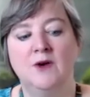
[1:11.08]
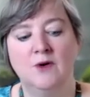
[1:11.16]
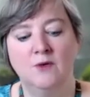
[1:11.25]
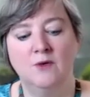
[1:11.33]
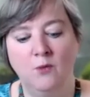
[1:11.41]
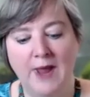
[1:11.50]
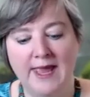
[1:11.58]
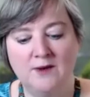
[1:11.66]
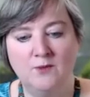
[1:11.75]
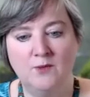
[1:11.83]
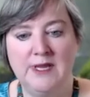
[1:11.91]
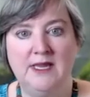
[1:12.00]

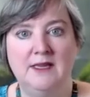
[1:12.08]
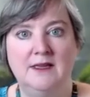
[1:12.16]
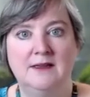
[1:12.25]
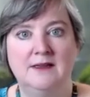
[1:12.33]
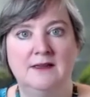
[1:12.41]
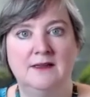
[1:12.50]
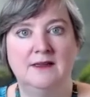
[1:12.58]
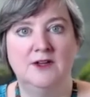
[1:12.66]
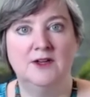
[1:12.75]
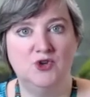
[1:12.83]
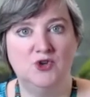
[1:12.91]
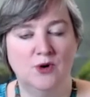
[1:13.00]
When we
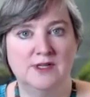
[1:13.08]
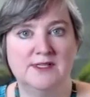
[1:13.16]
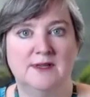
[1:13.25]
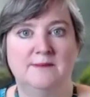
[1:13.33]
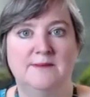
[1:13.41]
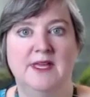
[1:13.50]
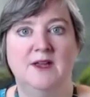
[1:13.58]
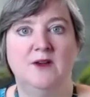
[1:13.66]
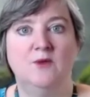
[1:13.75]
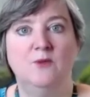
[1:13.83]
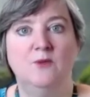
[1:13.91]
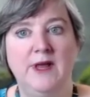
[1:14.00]
adore
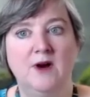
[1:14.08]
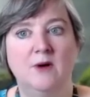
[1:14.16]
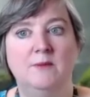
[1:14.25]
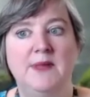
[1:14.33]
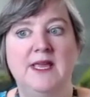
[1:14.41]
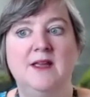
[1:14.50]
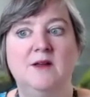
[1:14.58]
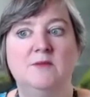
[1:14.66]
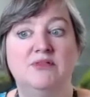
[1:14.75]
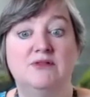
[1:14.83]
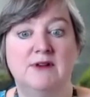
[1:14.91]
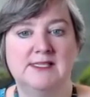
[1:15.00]
something, we are being
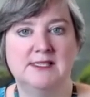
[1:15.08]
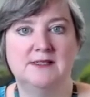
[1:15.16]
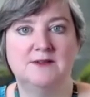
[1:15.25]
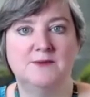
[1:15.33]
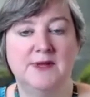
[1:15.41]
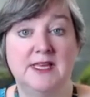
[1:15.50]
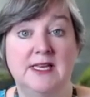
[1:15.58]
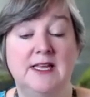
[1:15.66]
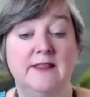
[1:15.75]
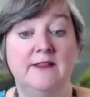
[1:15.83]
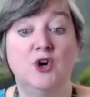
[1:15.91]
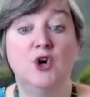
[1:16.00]
present with it
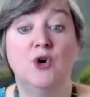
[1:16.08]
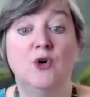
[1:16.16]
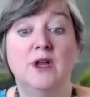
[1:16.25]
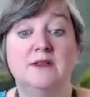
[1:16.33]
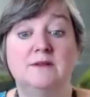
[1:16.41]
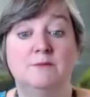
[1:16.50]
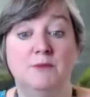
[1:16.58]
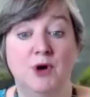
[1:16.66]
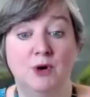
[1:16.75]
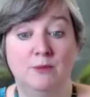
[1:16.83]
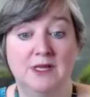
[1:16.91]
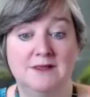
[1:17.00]
in the current
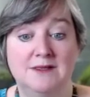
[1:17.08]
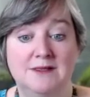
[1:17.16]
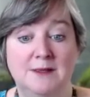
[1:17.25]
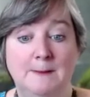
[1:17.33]
moment.